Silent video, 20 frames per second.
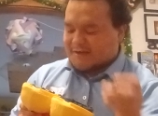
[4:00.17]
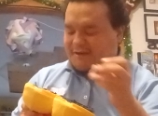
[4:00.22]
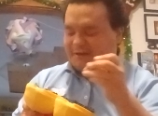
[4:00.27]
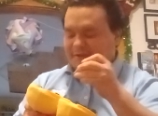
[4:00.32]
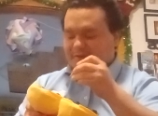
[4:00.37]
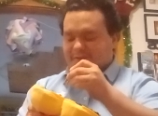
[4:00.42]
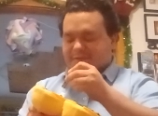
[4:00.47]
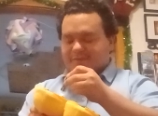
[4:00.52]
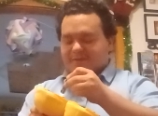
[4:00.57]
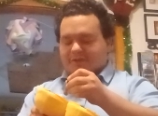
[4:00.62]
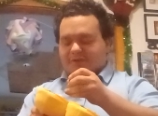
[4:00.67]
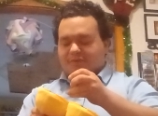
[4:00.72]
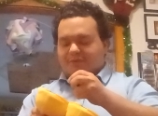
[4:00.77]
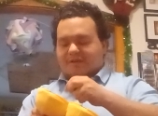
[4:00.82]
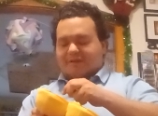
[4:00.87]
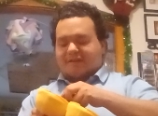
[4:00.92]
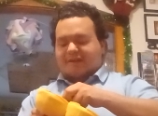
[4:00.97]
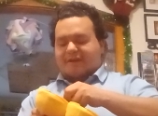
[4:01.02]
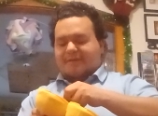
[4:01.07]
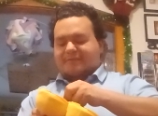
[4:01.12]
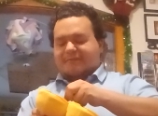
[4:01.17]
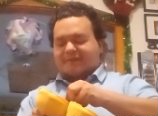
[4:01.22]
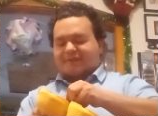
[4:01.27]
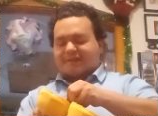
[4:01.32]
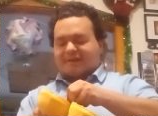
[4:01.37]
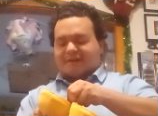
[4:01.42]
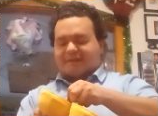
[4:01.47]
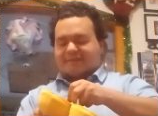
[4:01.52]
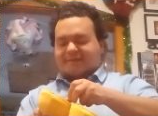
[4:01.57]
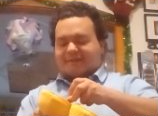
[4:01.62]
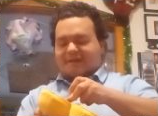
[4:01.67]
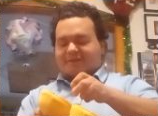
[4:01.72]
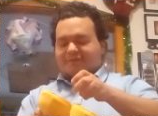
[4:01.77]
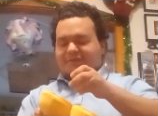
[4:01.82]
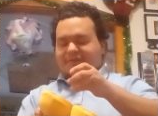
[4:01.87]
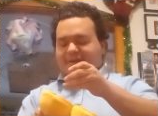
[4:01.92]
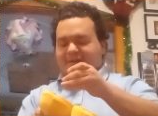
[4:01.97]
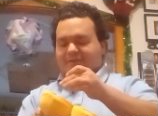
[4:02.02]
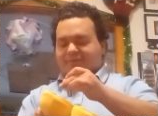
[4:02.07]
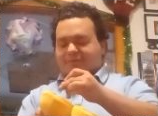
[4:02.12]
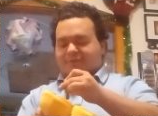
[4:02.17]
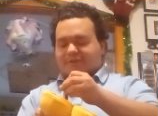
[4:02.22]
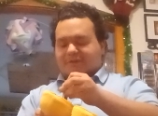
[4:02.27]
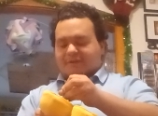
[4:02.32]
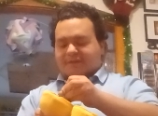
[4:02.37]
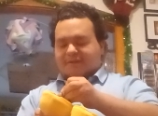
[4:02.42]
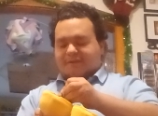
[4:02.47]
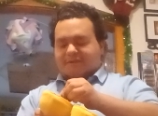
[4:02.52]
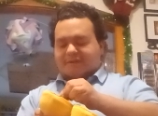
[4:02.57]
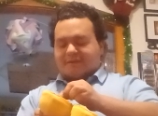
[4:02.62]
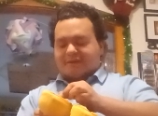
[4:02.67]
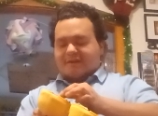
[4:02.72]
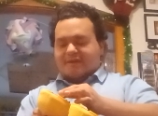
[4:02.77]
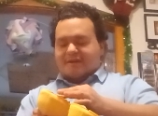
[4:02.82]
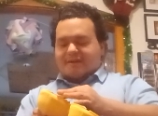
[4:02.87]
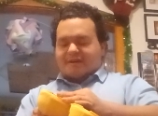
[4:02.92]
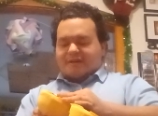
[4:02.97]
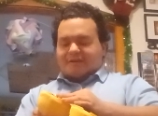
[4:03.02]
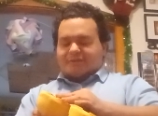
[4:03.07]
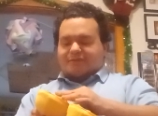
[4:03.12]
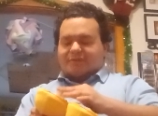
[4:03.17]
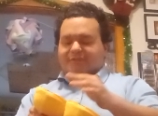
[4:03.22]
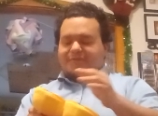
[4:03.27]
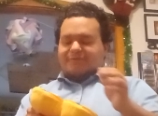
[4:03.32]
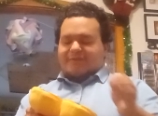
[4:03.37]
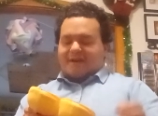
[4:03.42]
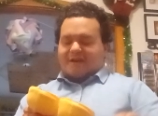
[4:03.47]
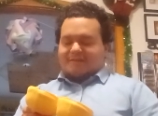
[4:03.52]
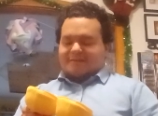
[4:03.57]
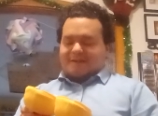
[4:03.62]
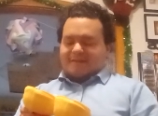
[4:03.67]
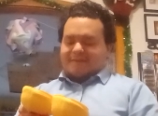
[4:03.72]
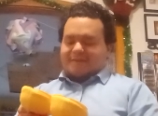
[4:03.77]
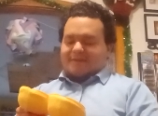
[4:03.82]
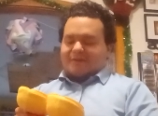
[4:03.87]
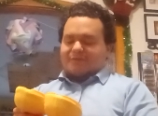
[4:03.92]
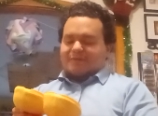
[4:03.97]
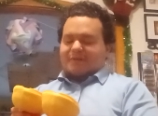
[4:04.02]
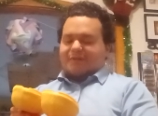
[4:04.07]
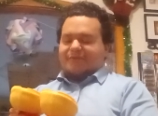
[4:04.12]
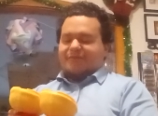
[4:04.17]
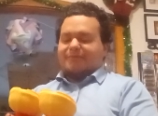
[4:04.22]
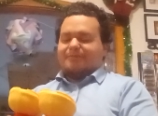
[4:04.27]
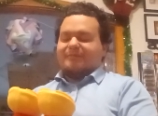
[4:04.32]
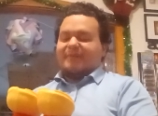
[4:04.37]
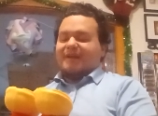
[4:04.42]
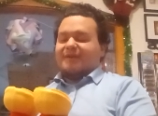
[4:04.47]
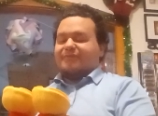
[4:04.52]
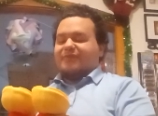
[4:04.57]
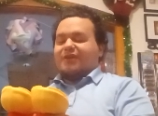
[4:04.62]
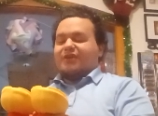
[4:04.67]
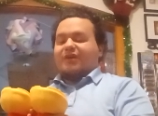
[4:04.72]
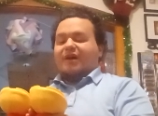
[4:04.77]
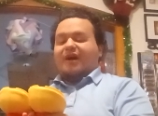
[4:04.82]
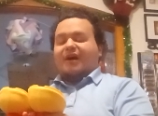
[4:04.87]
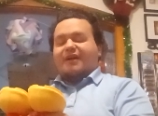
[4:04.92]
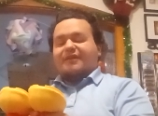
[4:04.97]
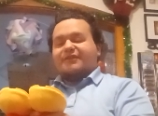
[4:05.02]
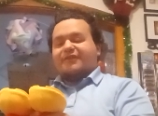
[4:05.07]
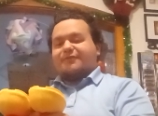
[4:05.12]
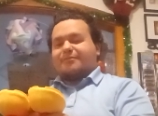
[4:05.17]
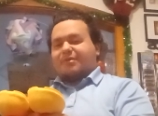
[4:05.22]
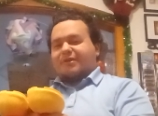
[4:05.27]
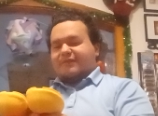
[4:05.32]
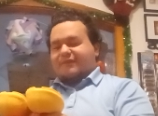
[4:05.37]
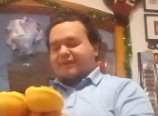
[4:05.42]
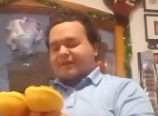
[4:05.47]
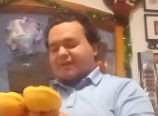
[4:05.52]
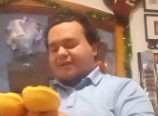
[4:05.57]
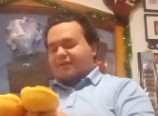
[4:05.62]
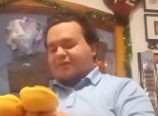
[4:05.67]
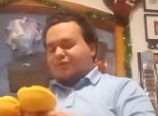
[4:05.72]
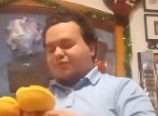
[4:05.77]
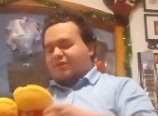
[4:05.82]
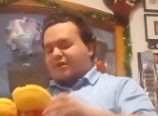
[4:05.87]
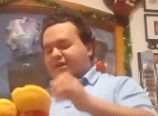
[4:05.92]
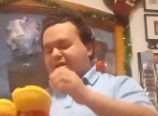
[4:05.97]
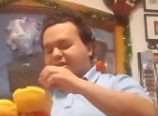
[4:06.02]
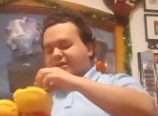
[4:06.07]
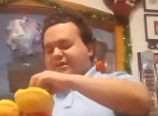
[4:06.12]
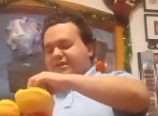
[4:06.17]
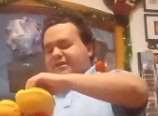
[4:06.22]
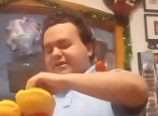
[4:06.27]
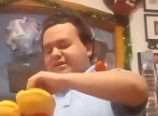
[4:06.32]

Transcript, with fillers: curious to know what MTDI sounds like for this due to the fact that someone else made a video on this particular one,